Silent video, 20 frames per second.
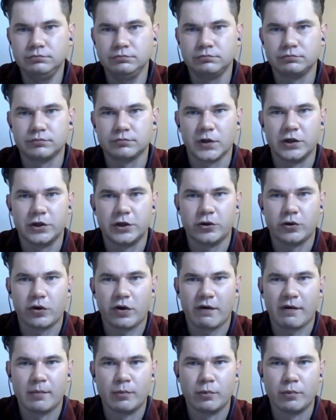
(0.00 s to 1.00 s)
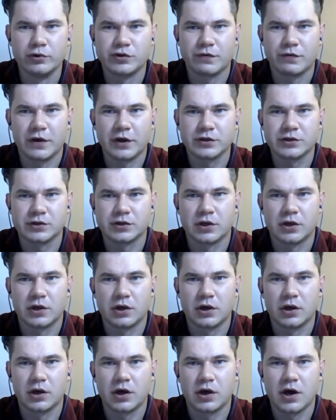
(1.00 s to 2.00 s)
Did you have mood swings
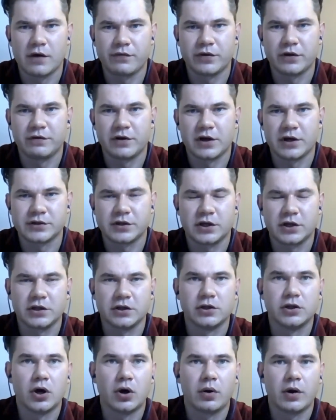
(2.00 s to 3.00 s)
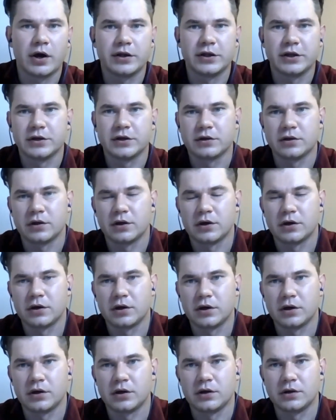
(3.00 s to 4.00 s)
uh, after finasteride? No, I didn't.
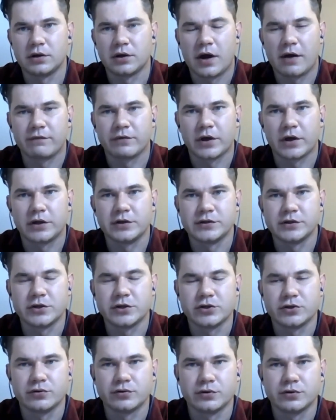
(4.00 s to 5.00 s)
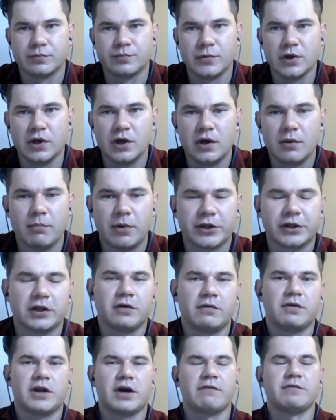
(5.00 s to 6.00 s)
I haven't had these issues. But
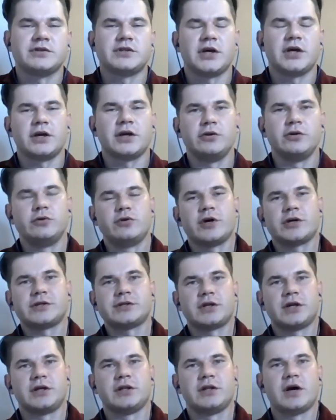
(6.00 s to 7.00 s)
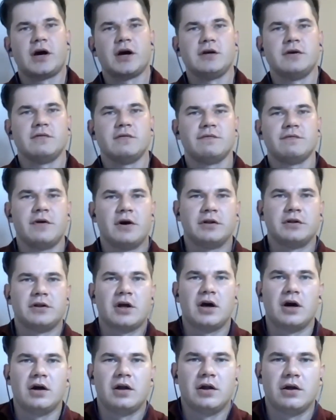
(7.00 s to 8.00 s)
uh, when I was taking dutasteride, I felt
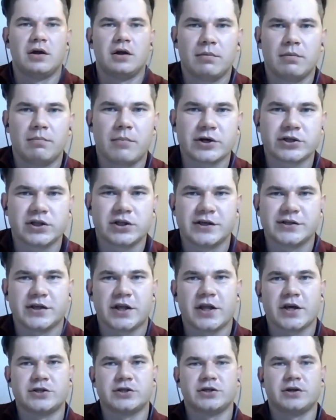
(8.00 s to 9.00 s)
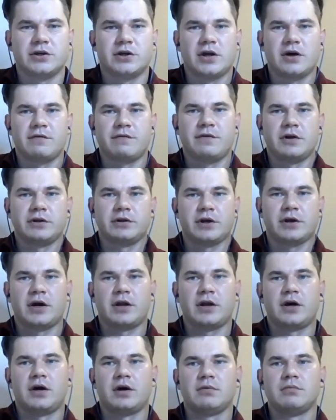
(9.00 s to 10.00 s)
uh, much less energy and I felt
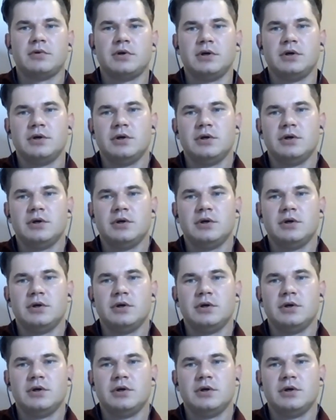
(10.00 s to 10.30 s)
kind of